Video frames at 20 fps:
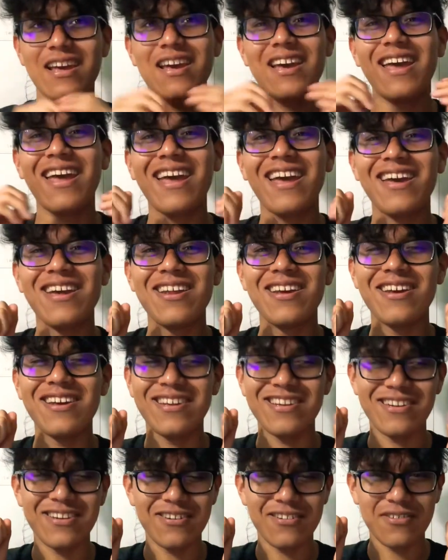
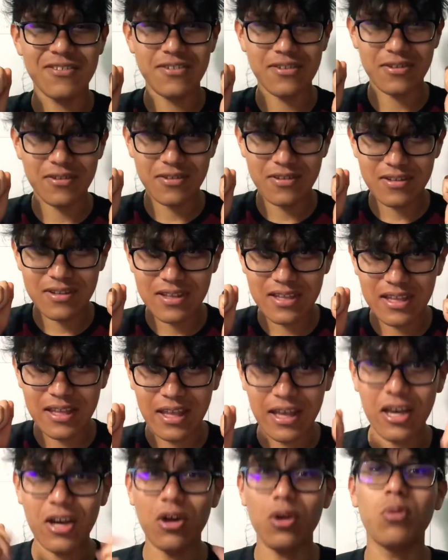and
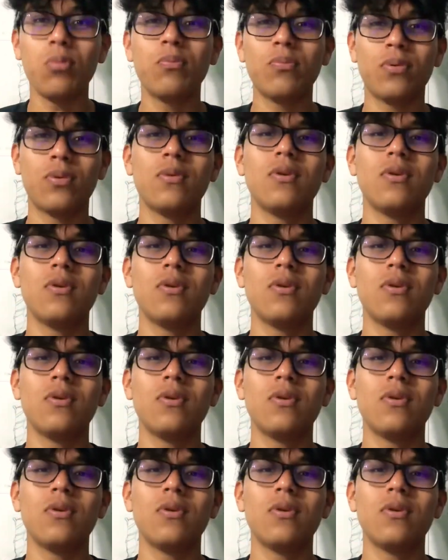help